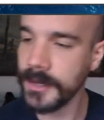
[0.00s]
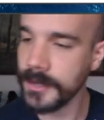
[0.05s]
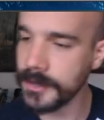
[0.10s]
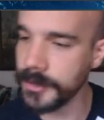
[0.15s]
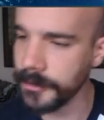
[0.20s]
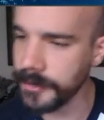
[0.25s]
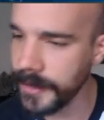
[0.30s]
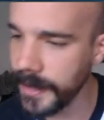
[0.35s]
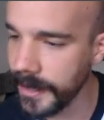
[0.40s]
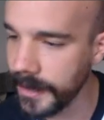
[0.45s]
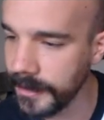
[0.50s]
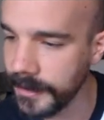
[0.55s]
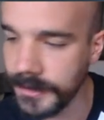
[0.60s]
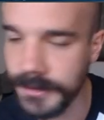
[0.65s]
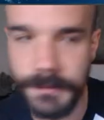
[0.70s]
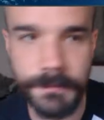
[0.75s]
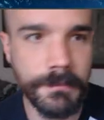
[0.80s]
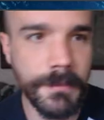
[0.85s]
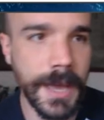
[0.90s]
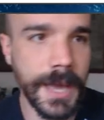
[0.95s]
So that
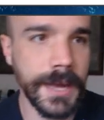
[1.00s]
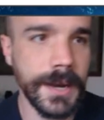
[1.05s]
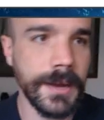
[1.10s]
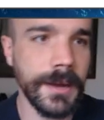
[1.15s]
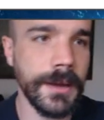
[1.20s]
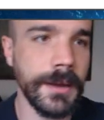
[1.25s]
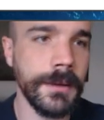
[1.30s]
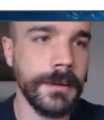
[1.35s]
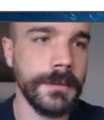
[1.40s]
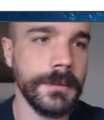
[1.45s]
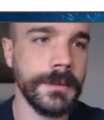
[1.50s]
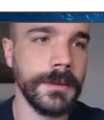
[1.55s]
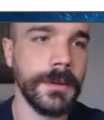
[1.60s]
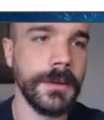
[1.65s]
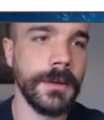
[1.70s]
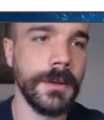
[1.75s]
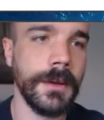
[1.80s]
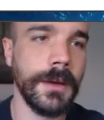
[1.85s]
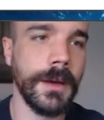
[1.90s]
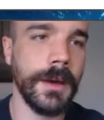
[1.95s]
is meta
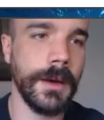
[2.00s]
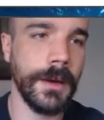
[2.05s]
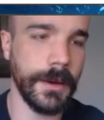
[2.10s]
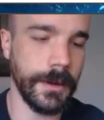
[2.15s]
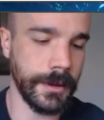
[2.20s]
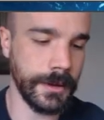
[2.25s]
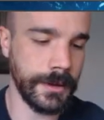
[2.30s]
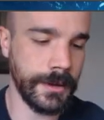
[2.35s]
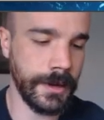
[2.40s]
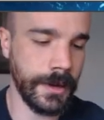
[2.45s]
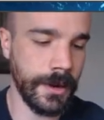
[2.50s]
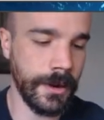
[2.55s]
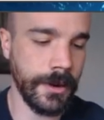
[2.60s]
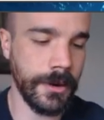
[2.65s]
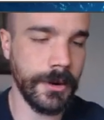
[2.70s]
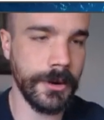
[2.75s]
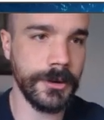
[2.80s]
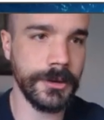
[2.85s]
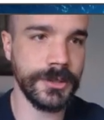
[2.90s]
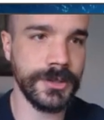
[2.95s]
uh,
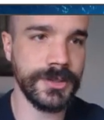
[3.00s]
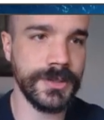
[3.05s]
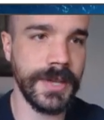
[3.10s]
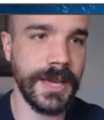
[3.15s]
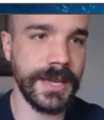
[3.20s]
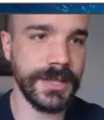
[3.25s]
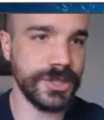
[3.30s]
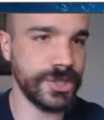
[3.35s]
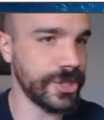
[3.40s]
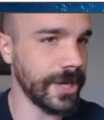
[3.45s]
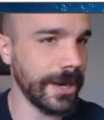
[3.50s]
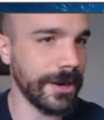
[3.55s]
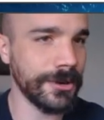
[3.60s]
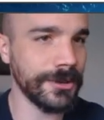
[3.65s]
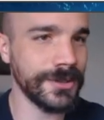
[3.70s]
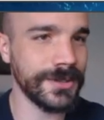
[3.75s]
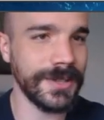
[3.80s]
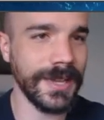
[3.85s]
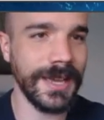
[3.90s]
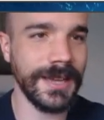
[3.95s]
car set,
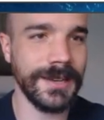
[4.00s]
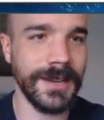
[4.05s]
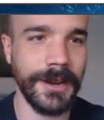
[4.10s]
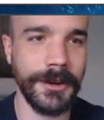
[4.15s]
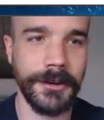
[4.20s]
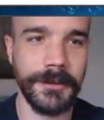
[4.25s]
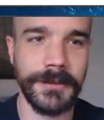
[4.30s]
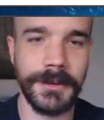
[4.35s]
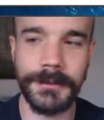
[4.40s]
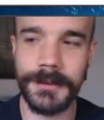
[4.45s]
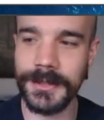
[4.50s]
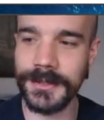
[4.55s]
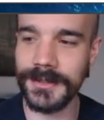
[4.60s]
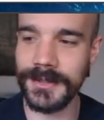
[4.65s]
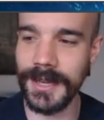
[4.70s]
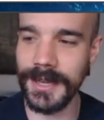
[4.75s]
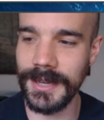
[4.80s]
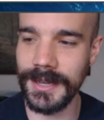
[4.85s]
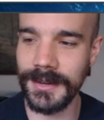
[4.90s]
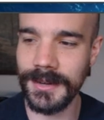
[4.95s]
chair set, however you want to
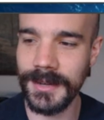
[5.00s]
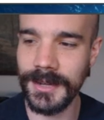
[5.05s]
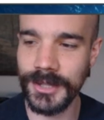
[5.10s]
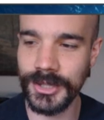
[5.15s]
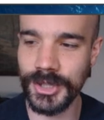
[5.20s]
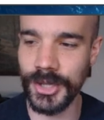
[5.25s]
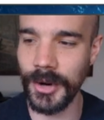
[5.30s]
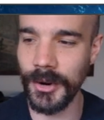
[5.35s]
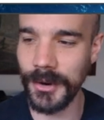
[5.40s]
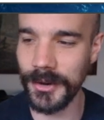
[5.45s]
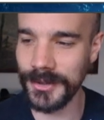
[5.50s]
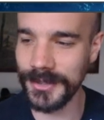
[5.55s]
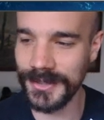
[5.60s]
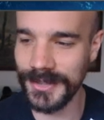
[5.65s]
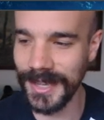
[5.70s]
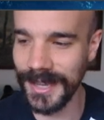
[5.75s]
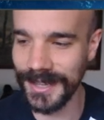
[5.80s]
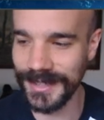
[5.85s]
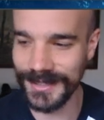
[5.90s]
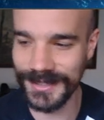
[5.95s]
say it, char
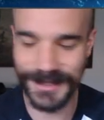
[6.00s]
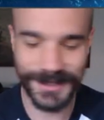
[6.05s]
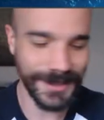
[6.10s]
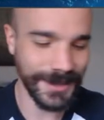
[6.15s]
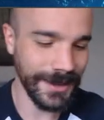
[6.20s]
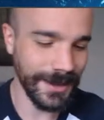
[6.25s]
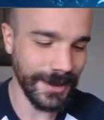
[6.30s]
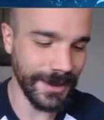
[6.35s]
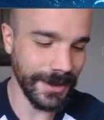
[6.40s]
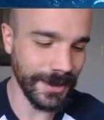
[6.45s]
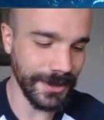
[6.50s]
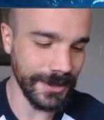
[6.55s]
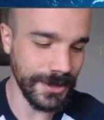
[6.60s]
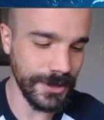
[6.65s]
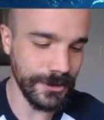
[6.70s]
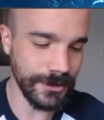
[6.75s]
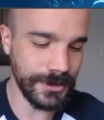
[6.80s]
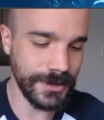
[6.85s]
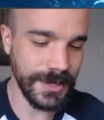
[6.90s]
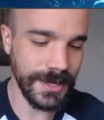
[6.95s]
set, uh,
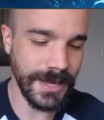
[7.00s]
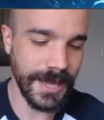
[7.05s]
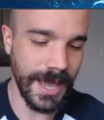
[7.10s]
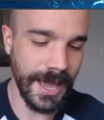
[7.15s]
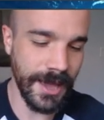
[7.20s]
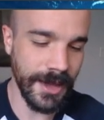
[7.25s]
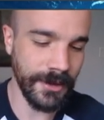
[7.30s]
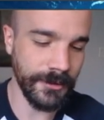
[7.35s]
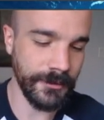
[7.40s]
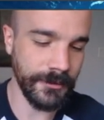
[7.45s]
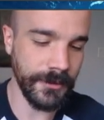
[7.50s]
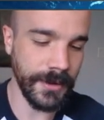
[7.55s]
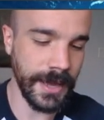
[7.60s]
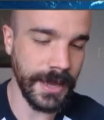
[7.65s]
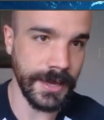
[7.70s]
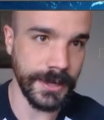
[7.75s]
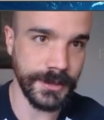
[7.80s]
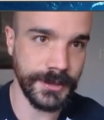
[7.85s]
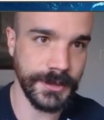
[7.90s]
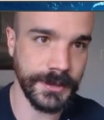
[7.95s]

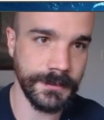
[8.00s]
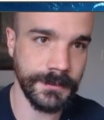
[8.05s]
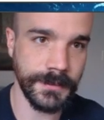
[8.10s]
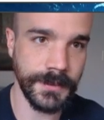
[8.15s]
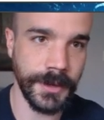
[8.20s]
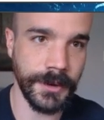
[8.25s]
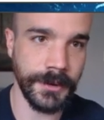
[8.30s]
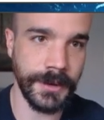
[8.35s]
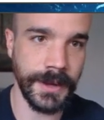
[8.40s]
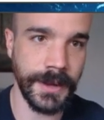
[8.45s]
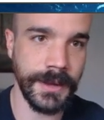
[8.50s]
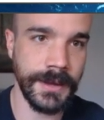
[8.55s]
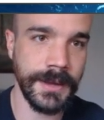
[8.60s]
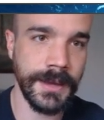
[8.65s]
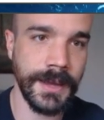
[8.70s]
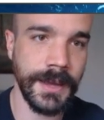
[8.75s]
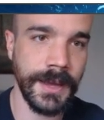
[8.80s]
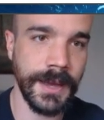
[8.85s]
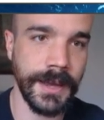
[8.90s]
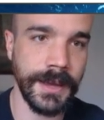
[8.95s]
UTF-8, okay?